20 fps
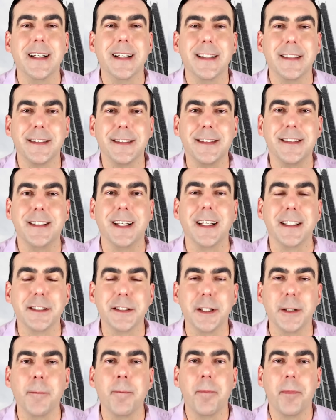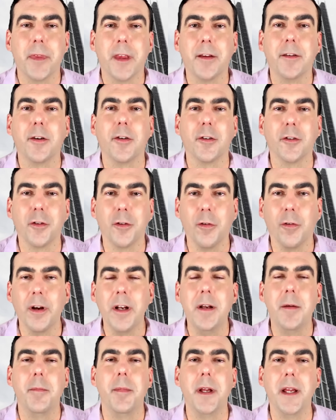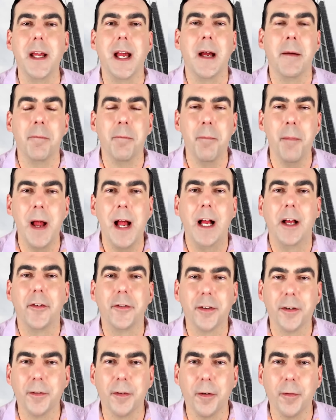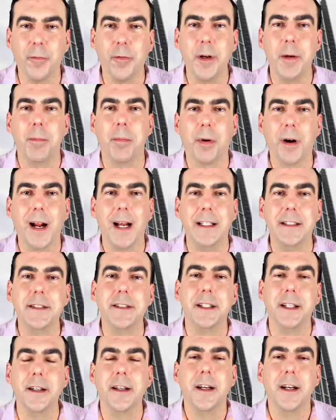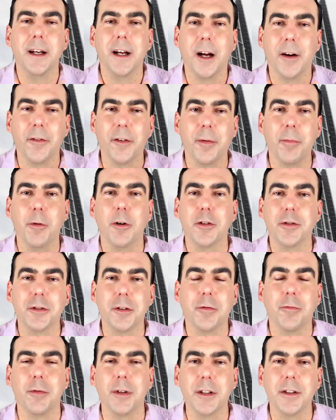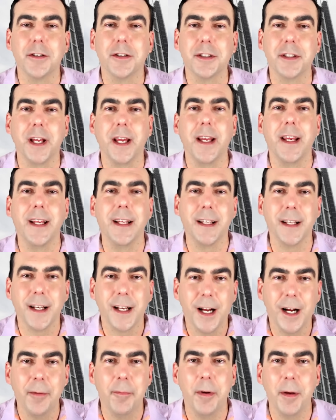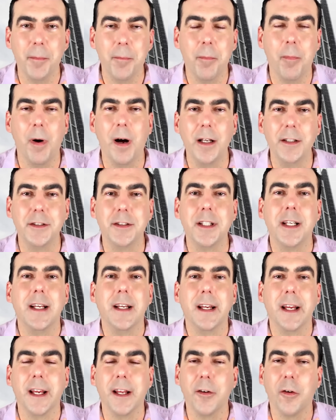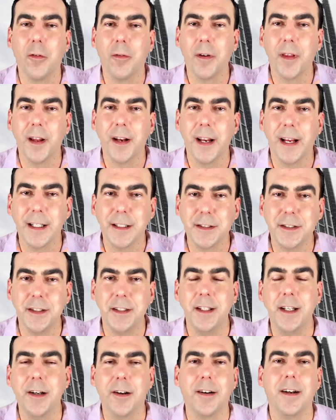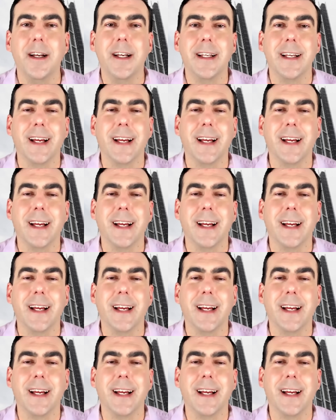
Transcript: suggesting that there is going to be a massive repricing of commercial real estate in the coming months and over the next year.